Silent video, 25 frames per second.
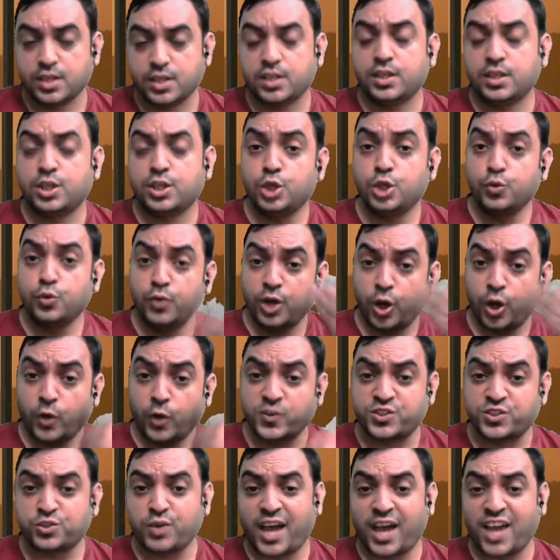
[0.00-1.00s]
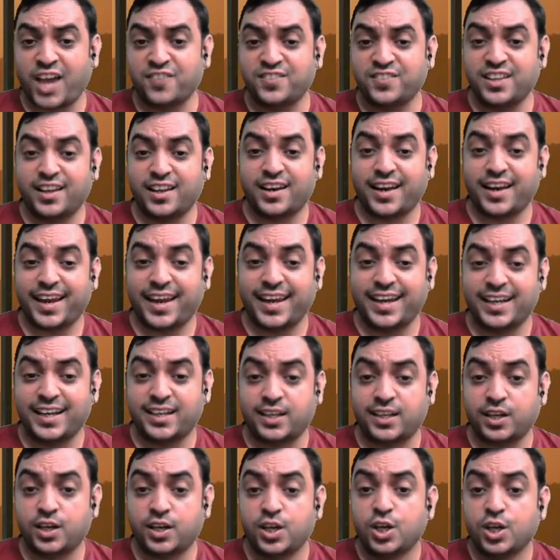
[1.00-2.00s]
You will also have the
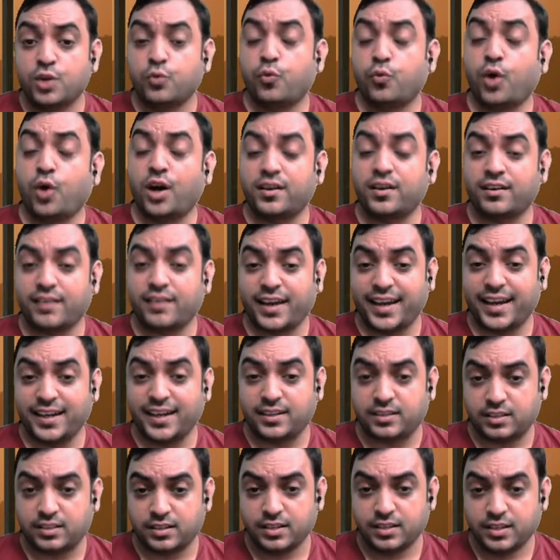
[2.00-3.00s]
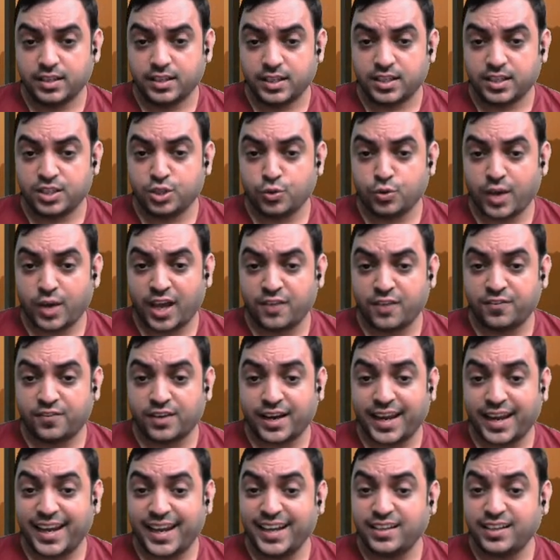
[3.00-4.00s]
right. What right? You have
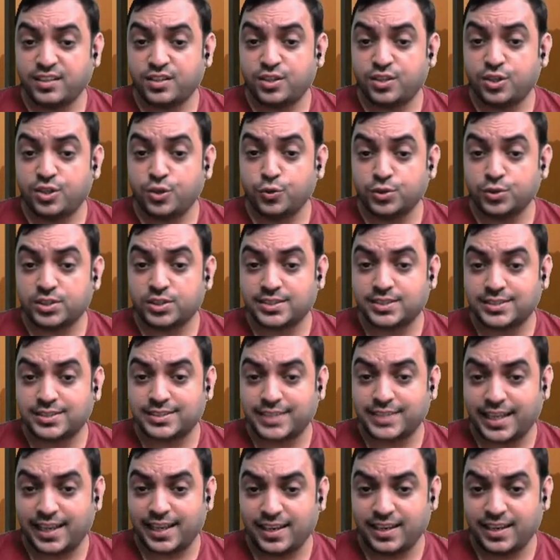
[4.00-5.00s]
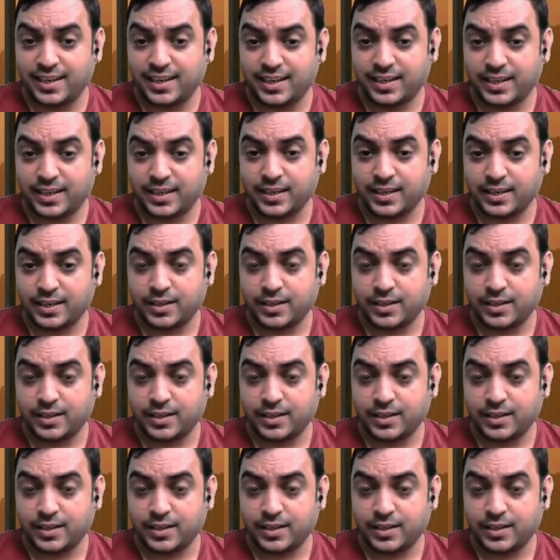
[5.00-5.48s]
right to sell